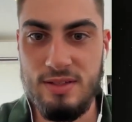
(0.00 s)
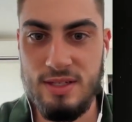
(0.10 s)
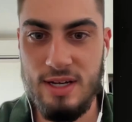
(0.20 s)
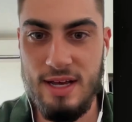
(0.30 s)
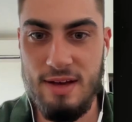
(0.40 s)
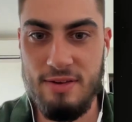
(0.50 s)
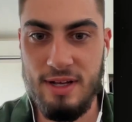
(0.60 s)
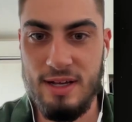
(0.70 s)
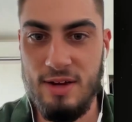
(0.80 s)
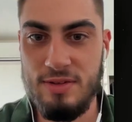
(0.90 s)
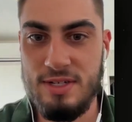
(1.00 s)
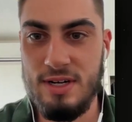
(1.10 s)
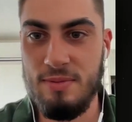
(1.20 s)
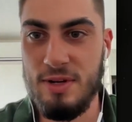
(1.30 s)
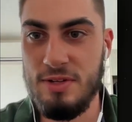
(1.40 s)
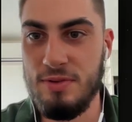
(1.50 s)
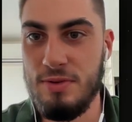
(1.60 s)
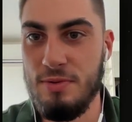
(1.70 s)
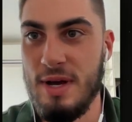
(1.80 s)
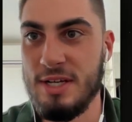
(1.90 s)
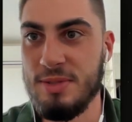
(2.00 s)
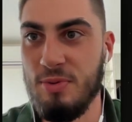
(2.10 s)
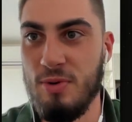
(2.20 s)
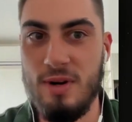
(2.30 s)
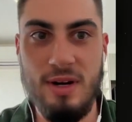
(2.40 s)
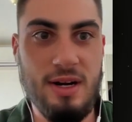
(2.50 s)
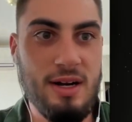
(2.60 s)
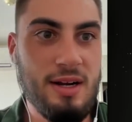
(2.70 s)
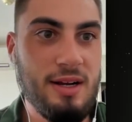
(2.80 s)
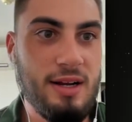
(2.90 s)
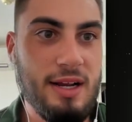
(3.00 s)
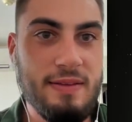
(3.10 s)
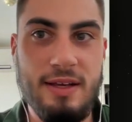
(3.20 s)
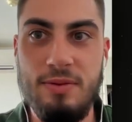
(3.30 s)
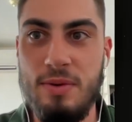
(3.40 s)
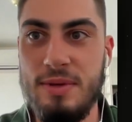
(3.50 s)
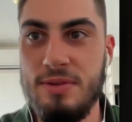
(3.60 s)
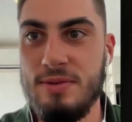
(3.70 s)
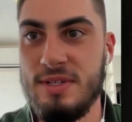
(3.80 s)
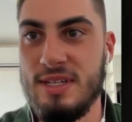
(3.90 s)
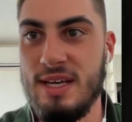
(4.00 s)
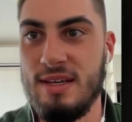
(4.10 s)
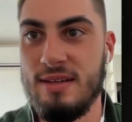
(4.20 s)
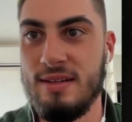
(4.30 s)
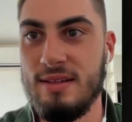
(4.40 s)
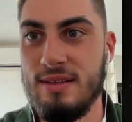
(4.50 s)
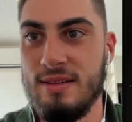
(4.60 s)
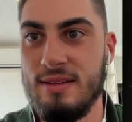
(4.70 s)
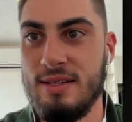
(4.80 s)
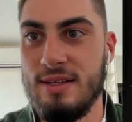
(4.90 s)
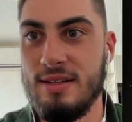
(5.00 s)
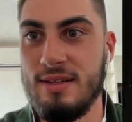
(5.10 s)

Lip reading: I have an account here. I'm going to do new export. And then what we do is take the link